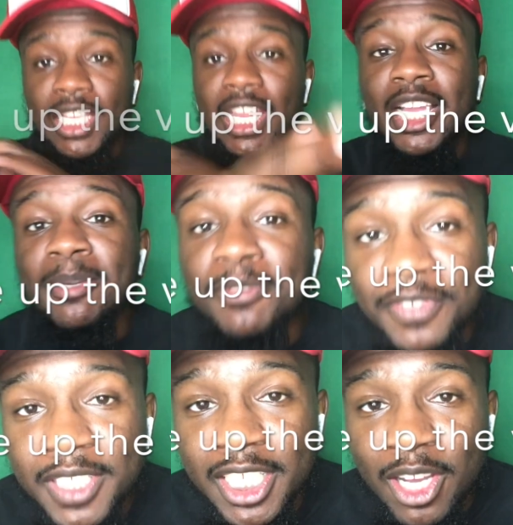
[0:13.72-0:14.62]
Like up the
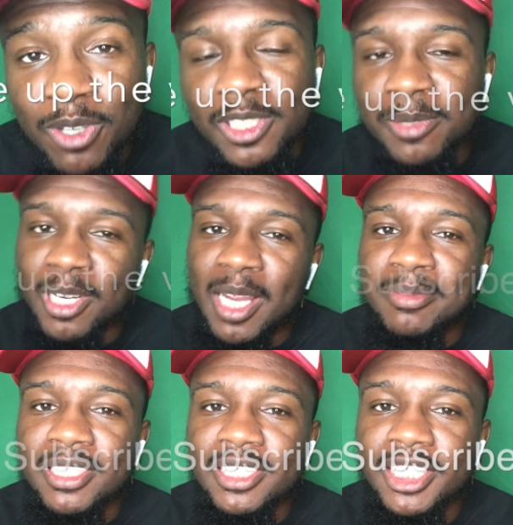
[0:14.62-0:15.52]
video, subscribe to
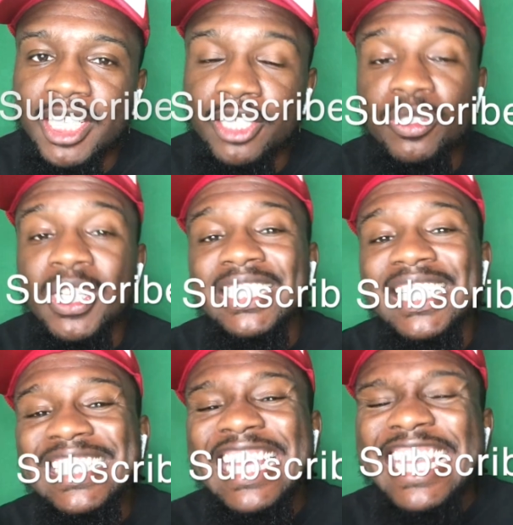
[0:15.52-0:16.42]
the channel.
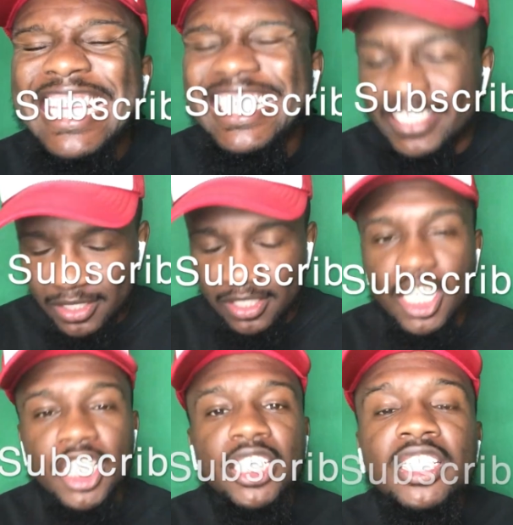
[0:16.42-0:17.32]
This is
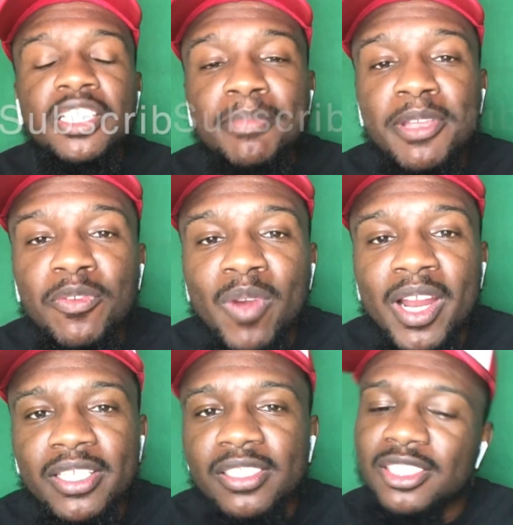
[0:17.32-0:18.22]
Coulda Been
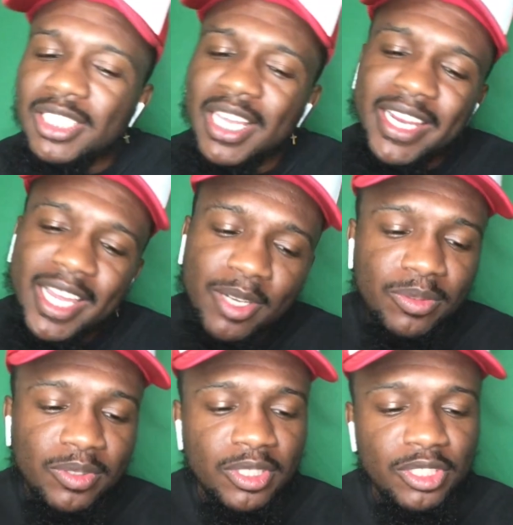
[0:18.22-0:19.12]
Records. Shout out
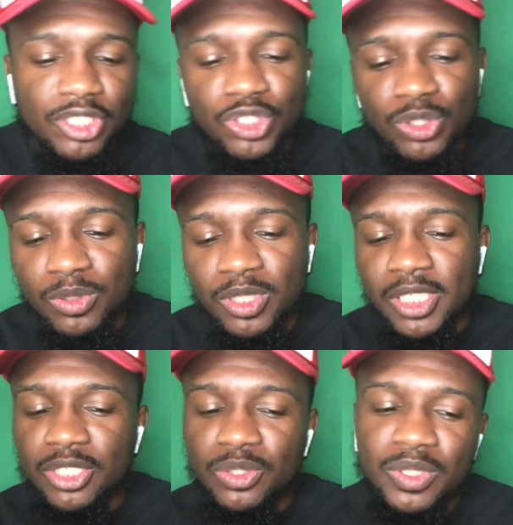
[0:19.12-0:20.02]
to
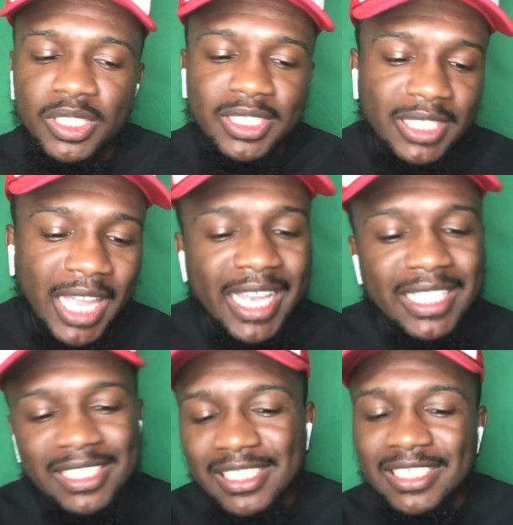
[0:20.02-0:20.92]
Druski doing this thing.
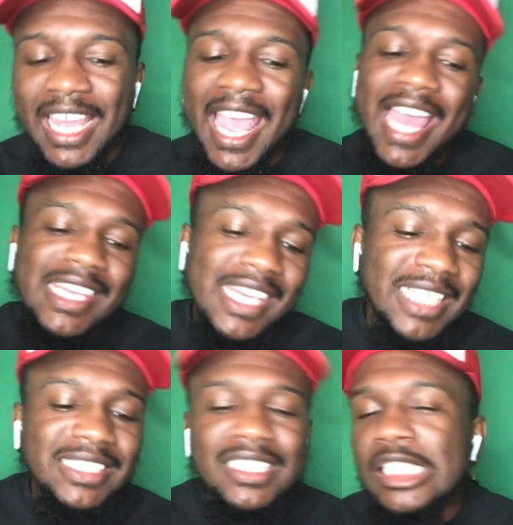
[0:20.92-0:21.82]
This is the
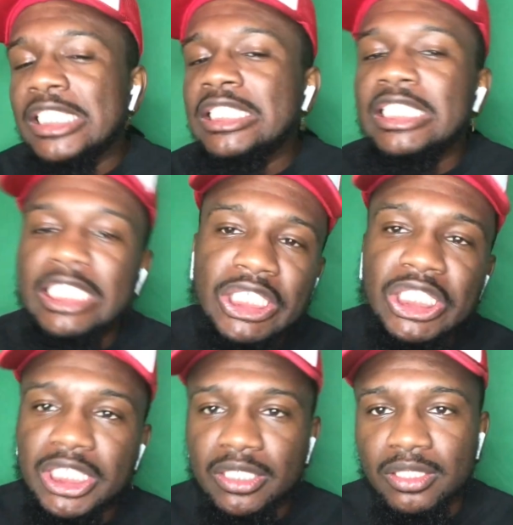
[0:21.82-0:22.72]
Atlanta
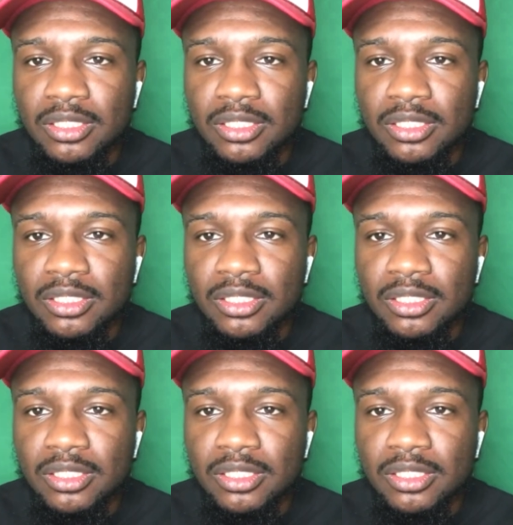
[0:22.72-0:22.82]
edition